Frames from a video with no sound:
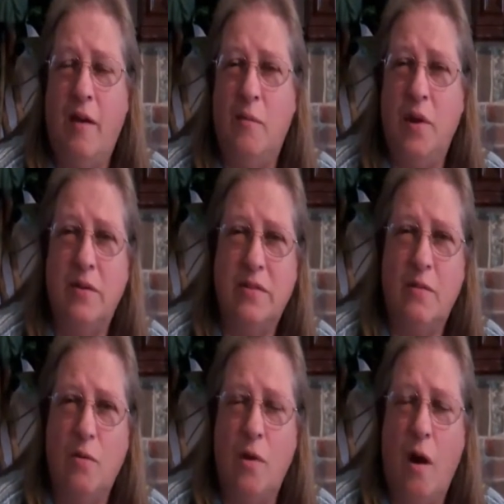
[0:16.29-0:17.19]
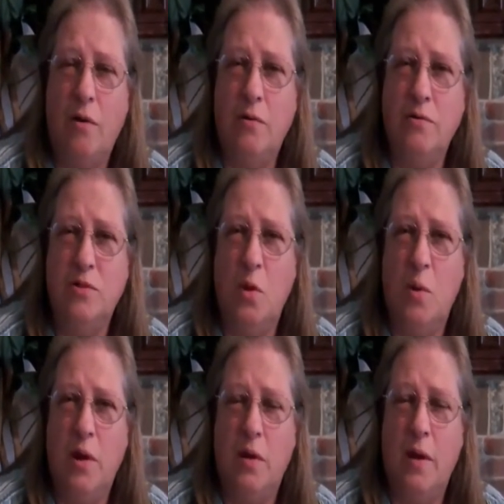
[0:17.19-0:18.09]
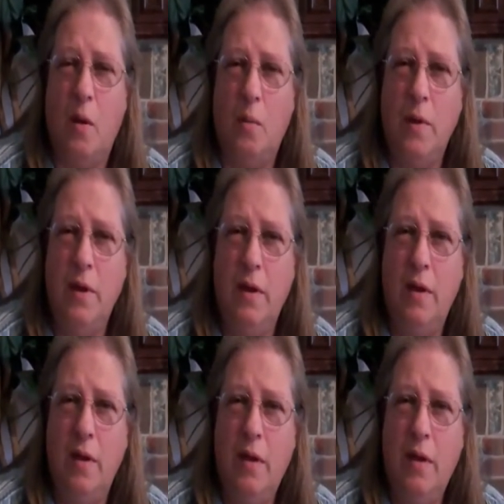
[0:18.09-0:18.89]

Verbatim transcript: I've been to several doctors. Nobody could help me.